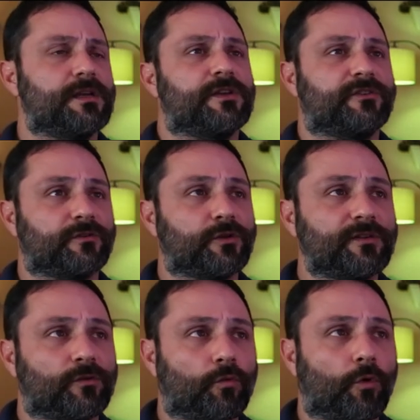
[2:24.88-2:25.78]
So I was
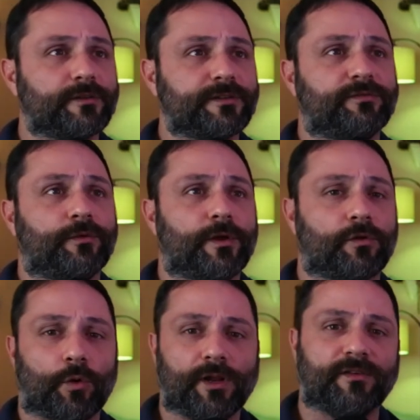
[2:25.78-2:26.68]
looking for royalty-free or
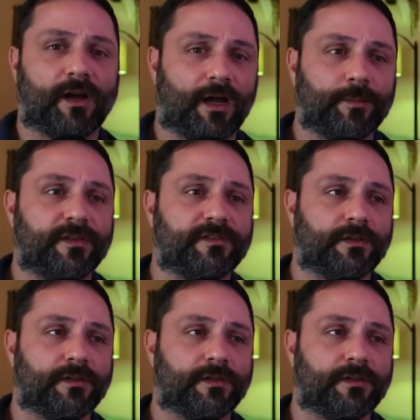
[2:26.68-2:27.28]
Creative Commons